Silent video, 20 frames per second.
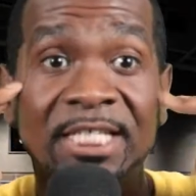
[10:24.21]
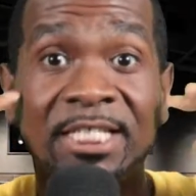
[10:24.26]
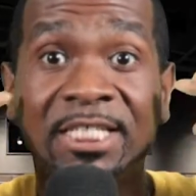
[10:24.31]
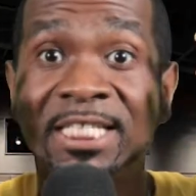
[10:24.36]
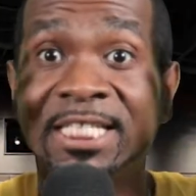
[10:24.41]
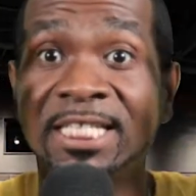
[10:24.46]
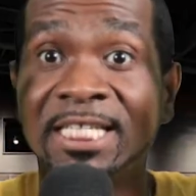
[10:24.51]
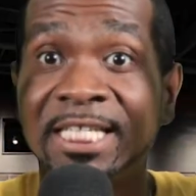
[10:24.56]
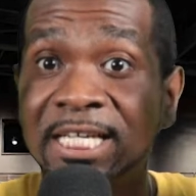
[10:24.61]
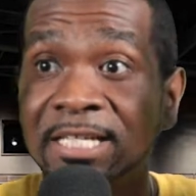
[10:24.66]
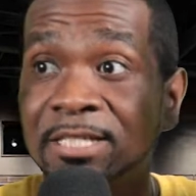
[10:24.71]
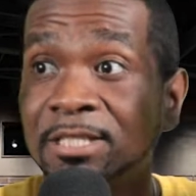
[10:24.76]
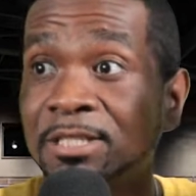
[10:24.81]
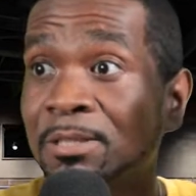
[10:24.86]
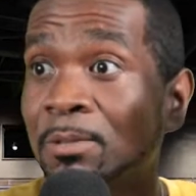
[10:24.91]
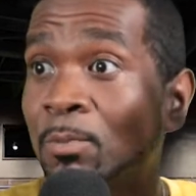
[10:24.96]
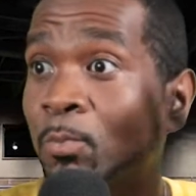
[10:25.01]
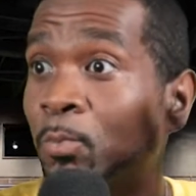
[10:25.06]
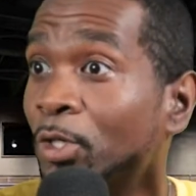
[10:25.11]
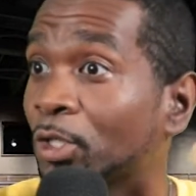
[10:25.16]
is to get
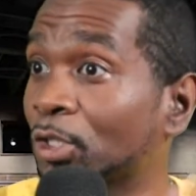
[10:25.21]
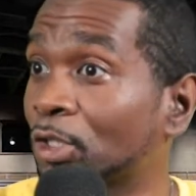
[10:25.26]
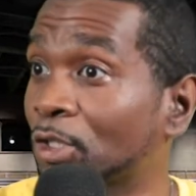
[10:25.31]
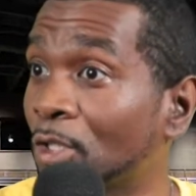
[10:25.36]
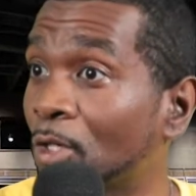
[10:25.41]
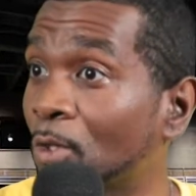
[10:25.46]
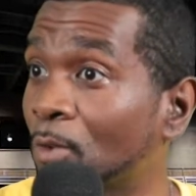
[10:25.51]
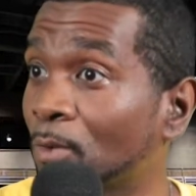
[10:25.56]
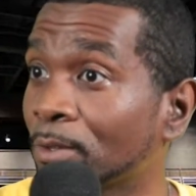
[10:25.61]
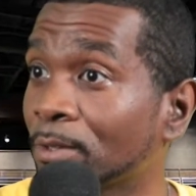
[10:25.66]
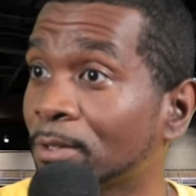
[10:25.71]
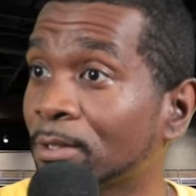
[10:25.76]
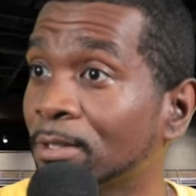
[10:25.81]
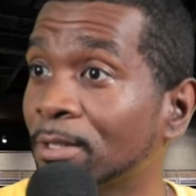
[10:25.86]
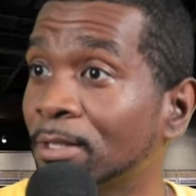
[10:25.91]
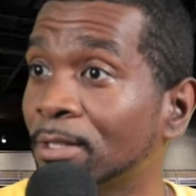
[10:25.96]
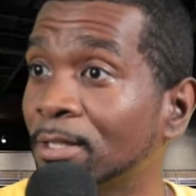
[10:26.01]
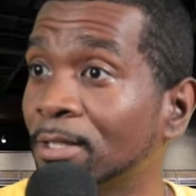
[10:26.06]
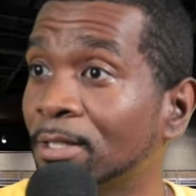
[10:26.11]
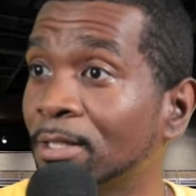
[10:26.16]
somewhere lower.
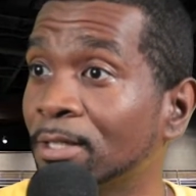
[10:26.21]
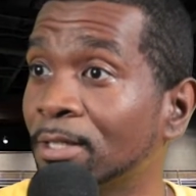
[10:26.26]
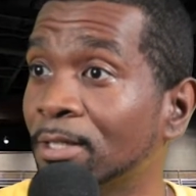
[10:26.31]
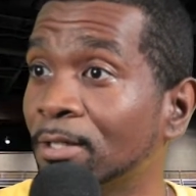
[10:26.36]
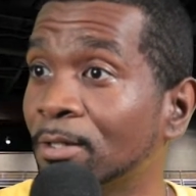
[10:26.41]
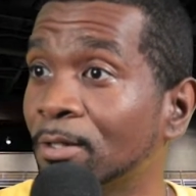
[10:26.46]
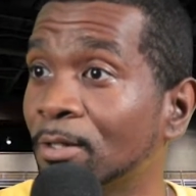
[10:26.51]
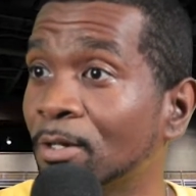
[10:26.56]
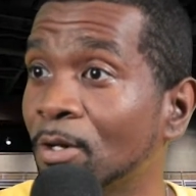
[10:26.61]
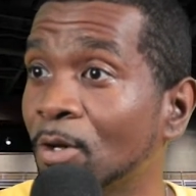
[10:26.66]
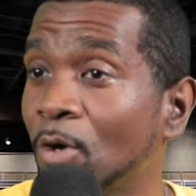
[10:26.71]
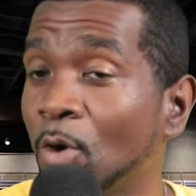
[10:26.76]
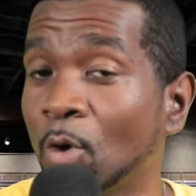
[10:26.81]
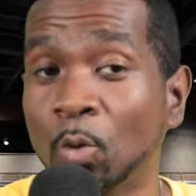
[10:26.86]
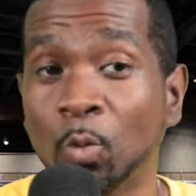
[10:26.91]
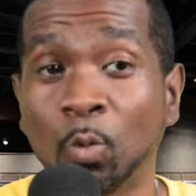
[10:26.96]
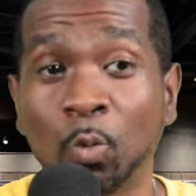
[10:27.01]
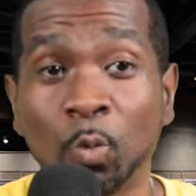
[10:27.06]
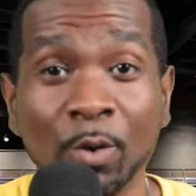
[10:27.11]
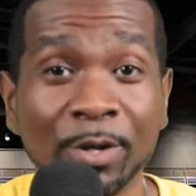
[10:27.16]

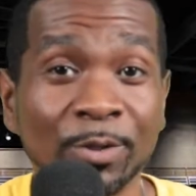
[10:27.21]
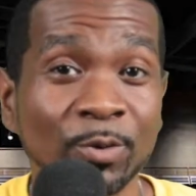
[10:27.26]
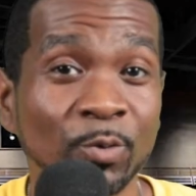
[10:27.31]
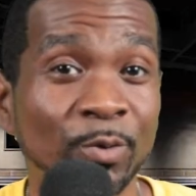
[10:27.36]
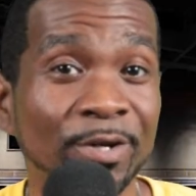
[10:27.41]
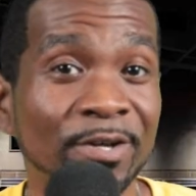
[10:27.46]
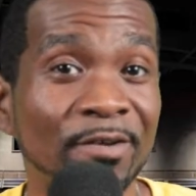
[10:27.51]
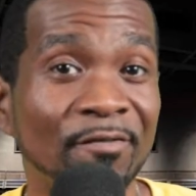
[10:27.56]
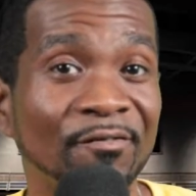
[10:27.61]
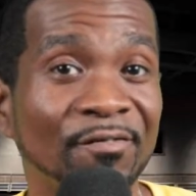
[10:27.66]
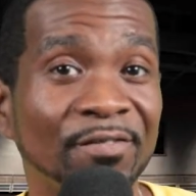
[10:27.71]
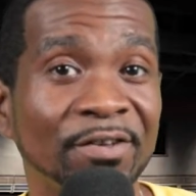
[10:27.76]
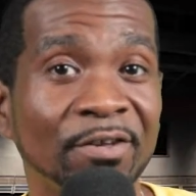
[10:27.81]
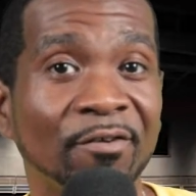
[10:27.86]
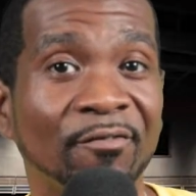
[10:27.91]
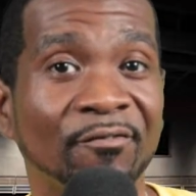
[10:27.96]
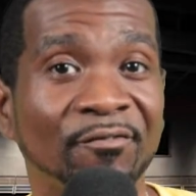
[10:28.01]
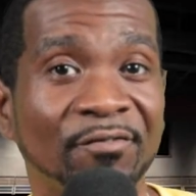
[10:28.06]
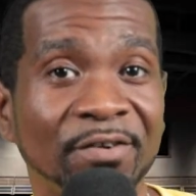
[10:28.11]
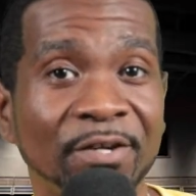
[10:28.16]
When we
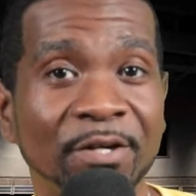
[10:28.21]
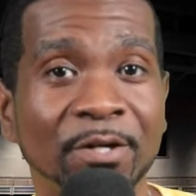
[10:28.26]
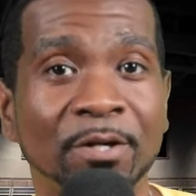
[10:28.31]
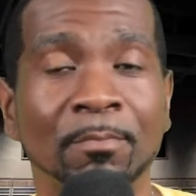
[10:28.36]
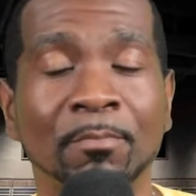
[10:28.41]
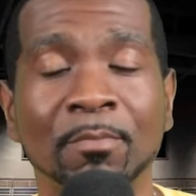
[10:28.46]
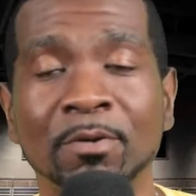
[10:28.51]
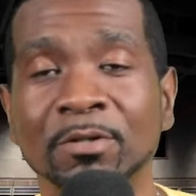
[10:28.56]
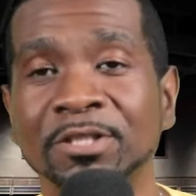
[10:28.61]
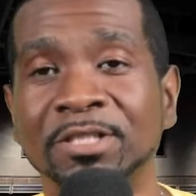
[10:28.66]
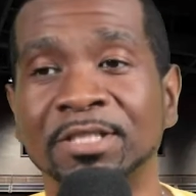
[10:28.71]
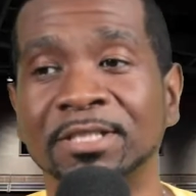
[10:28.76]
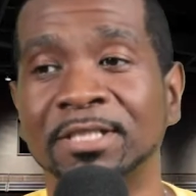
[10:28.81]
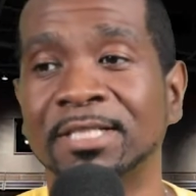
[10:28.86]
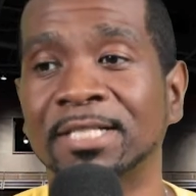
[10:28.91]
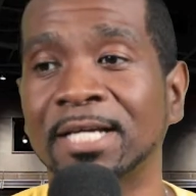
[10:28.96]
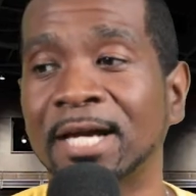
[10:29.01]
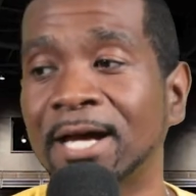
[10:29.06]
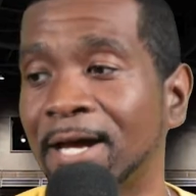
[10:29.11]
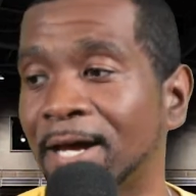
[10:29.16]
feel fear, most of the
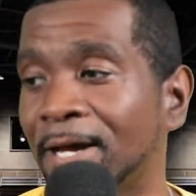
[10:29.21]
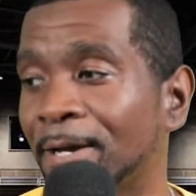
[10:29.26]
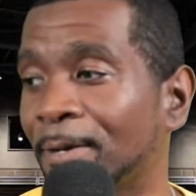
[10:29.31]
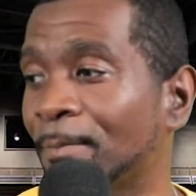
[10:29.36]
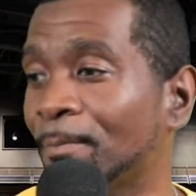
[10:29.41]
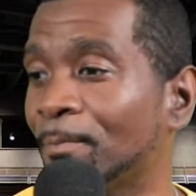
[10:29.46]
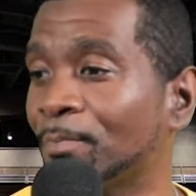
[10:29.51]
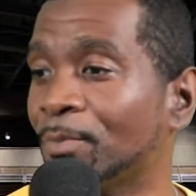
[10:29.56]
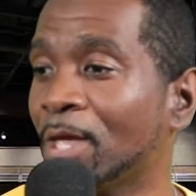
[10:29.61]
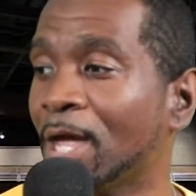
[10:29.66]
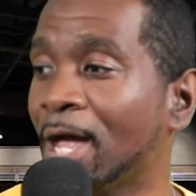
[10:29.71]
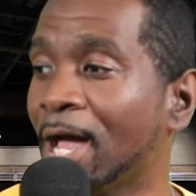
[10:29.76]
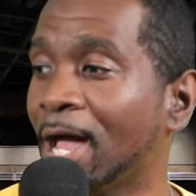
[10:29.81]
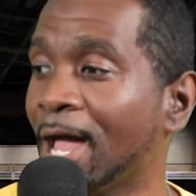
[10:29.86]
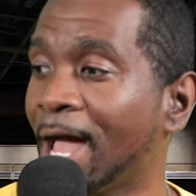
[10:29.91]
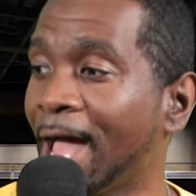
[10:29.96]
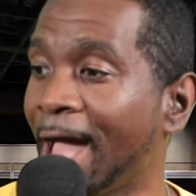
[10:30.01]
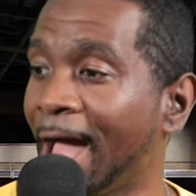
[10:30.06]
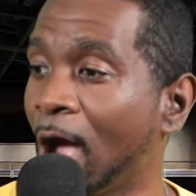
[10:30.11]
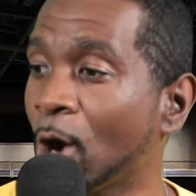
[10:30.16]
time,
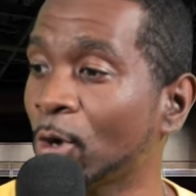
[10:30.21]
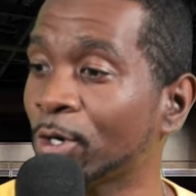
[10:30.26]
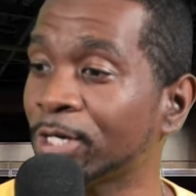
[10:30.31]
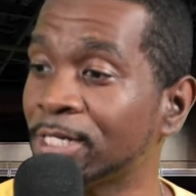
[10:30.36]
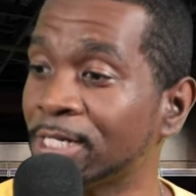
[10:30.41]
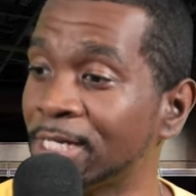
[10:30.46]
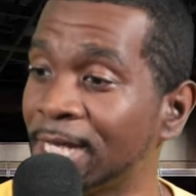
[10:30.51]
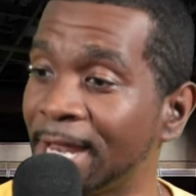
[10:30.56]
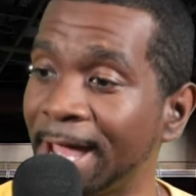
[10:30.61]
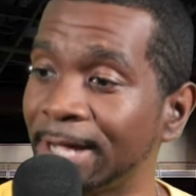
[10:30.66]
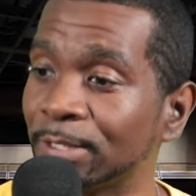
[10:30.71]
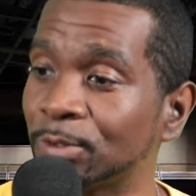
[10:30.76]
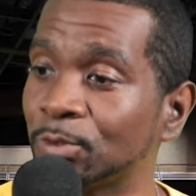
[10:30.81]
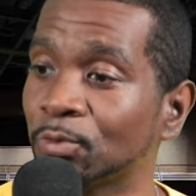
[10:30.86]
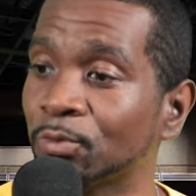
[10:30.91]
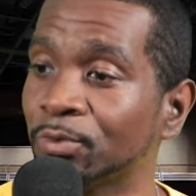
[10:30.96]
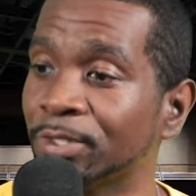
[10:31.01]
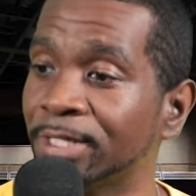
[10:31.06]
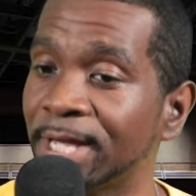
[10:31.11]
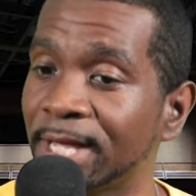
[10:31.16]
our
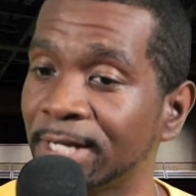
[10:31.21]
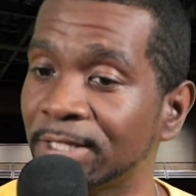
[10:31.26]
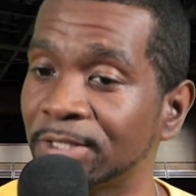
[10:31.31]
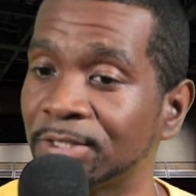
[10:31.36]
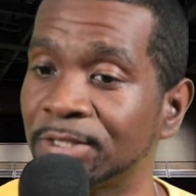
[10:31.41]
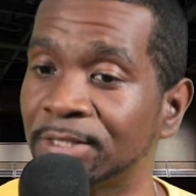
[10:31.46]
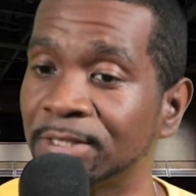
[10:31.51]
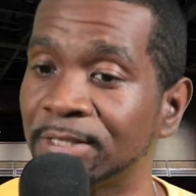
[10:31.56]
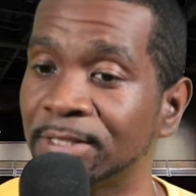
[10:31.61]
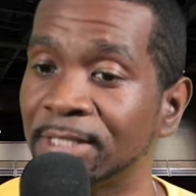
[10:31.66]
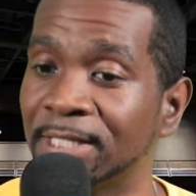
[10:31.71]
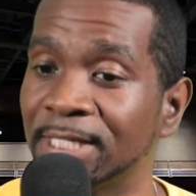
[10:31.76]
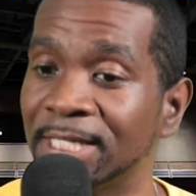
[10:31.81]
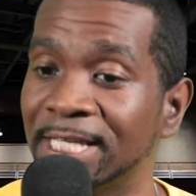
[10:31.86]
natural reaction